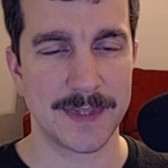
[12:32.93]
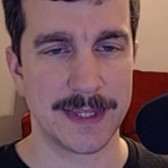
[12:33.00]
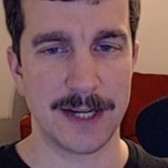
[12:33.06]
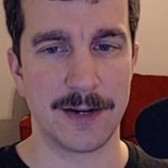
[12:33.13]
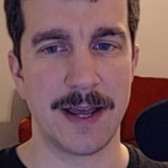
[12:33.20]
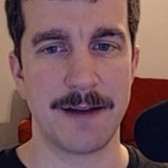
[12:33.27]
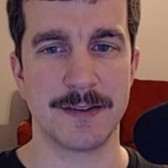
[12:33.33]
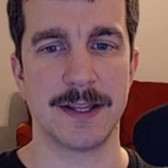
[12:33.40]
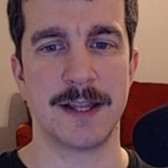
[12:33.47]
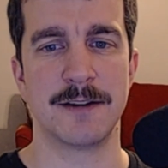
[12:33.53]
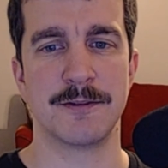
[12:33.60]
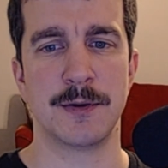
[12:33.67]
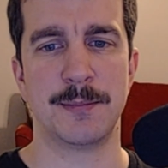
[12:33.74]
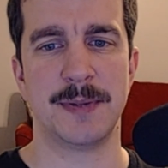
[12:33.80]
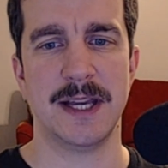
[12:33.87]
They don't have a lot
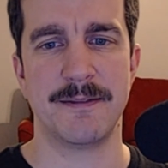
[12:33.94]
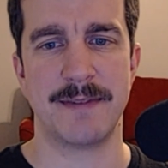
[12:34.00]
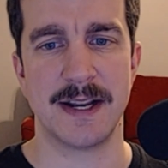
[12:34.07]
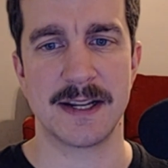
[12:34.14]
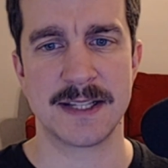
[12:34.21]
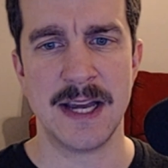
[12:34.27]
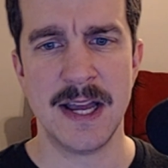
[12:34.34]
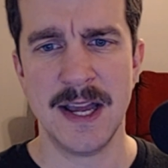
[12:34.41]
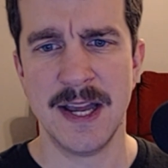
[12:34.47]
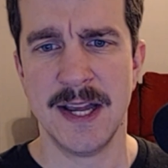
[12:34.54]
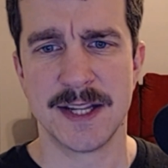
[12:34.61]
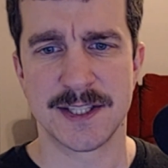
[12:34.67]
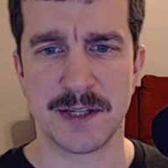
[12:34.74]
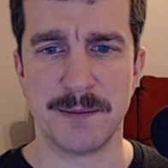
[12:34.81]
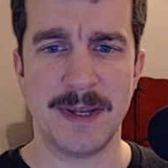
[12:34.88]
of good play effects.
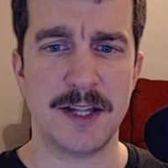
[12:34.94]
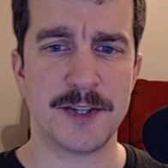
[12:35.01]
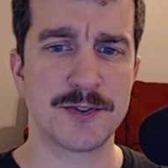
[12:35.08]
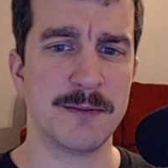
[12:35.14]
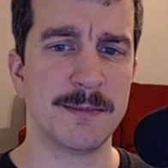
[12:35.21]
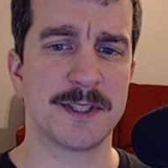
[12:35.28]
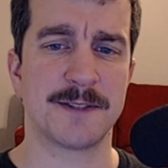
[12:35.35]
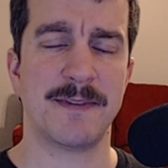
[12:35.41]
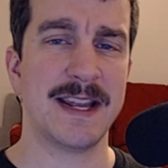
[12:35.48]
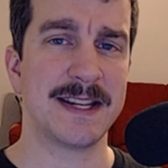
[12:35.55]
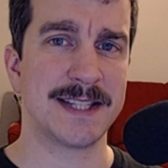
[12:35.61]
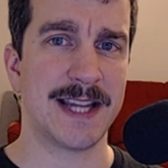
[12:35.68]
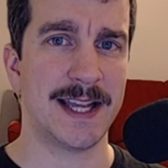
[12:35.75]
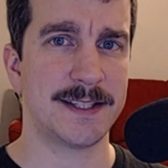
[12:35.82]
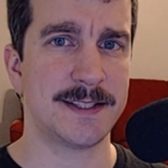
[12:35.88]
So Maelstrom is
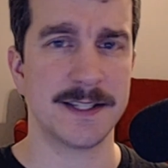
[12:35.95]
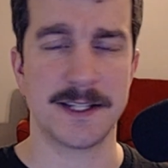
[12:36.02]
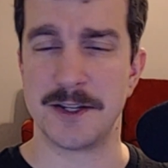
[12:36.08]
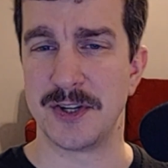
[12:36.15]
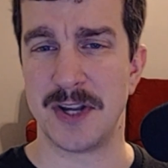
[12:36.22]
fantastic.